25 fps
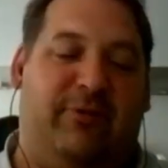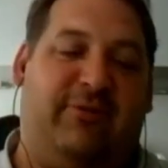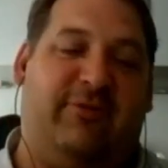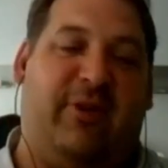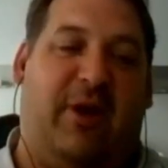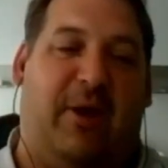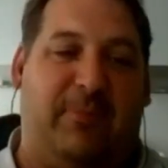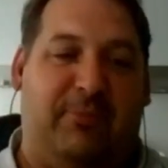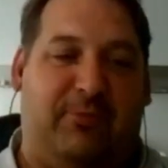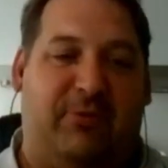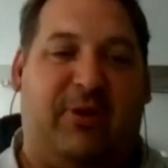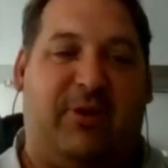
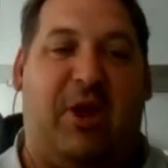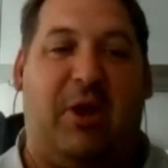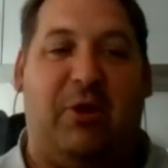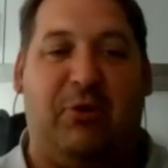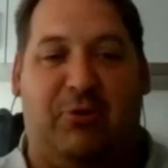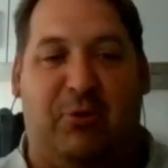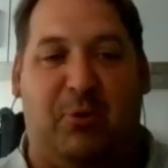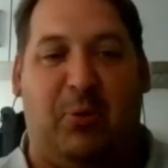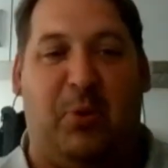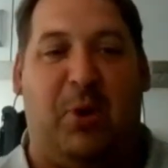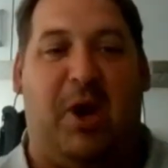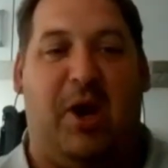time to go
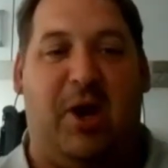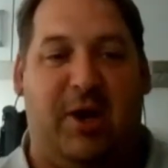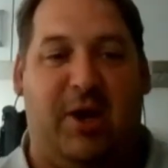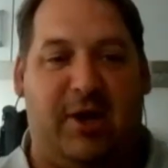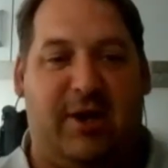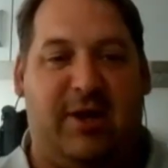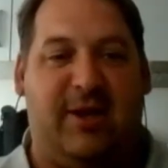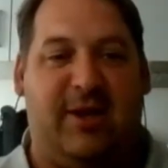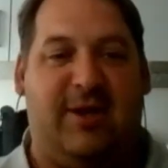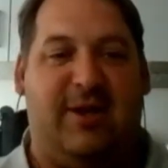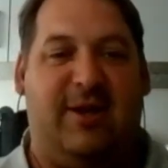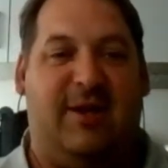to
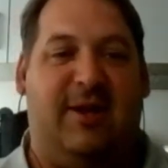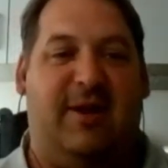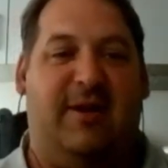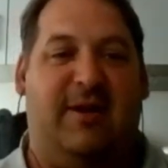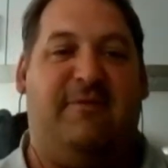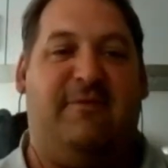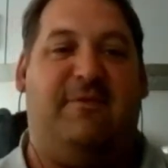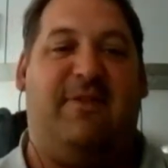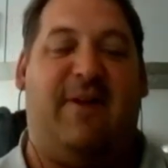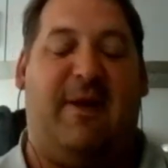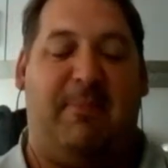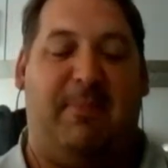work
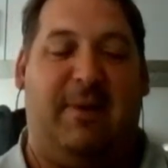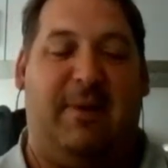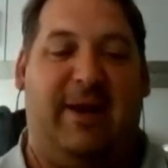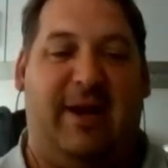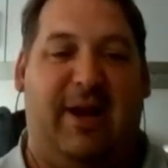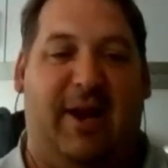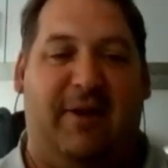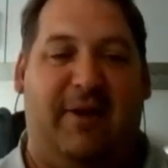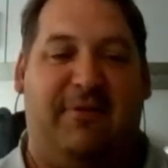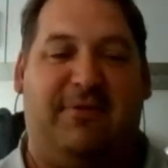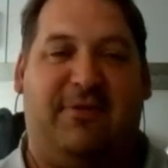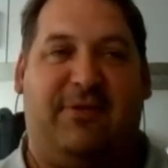and family
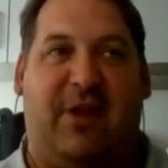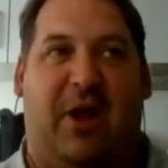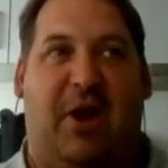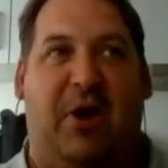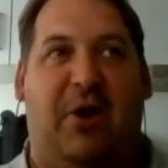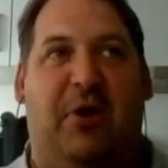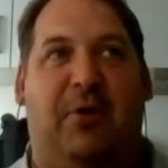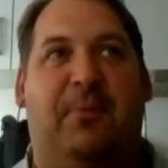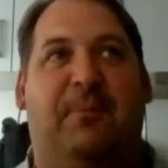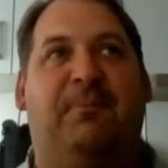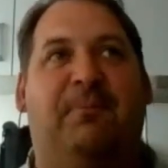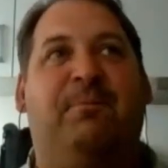
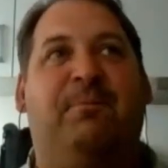lifestyle.